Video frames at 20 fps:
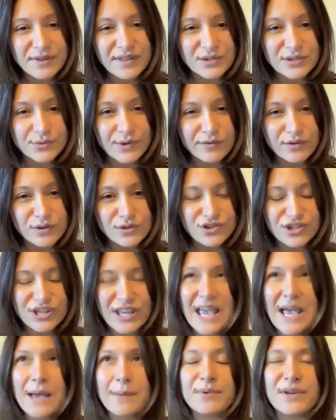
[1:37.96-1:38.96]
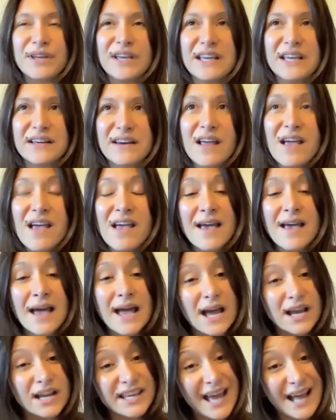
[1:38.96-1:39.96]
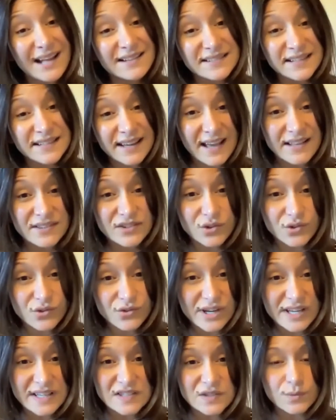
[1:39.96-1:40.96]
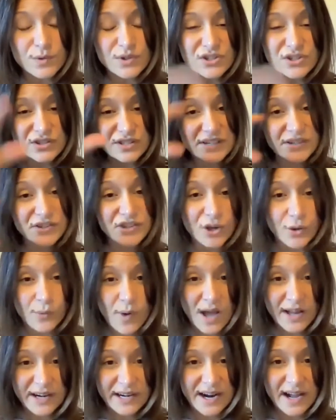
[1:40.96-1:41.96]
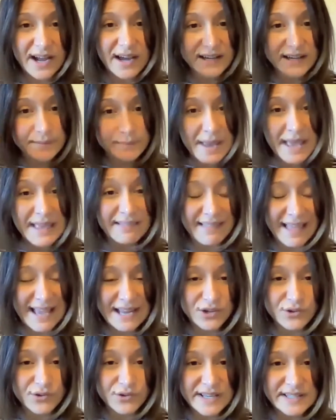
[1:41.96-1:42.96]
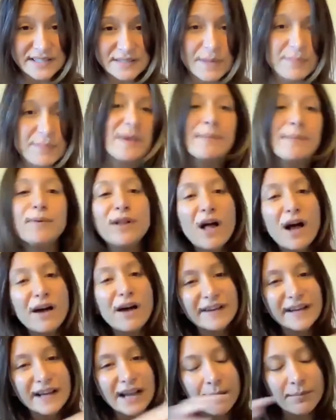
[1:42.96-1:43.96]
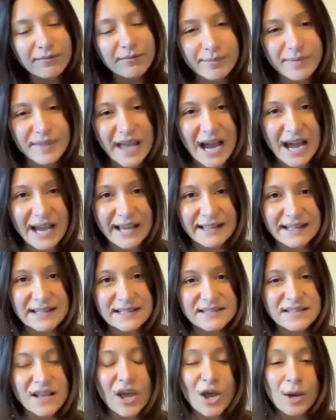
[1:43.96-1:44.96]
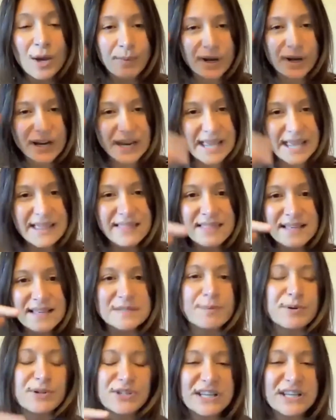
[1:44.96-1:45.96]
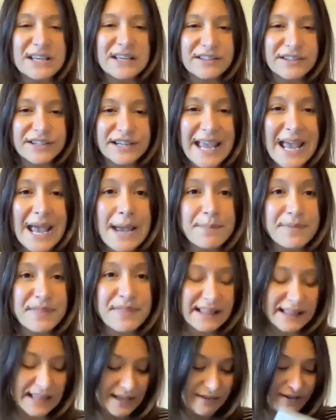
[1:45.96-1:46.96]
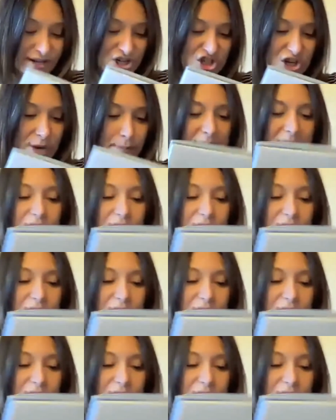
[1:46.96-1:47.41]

refugee camp in Katsakas, Greece, which is near Ioannina, mainland Greece. So the people often come from the islands, but in this particular camp, they live in shipping